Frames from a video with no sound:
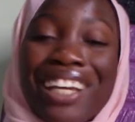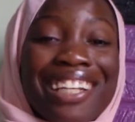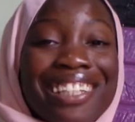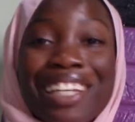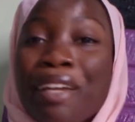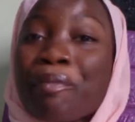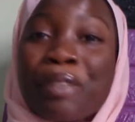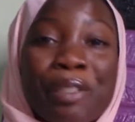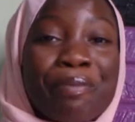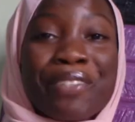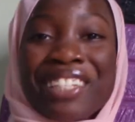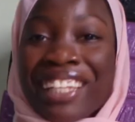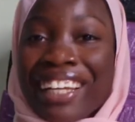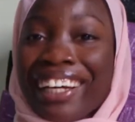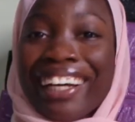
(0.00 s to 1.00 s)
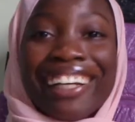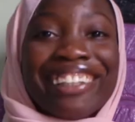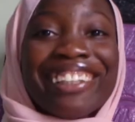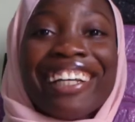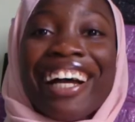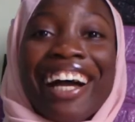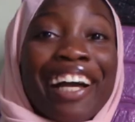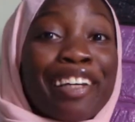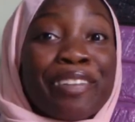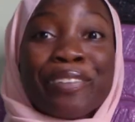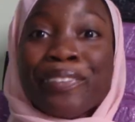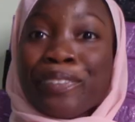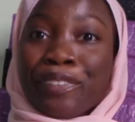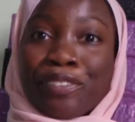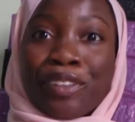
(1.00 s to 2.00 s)
timetables are, I don't
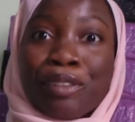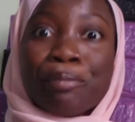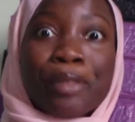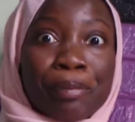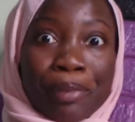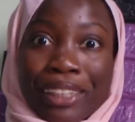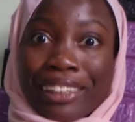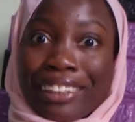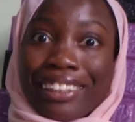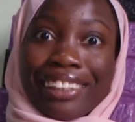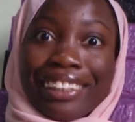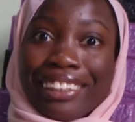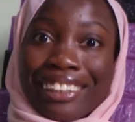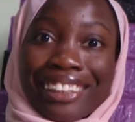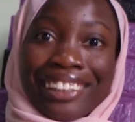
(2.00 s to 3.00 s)
know, for me personally,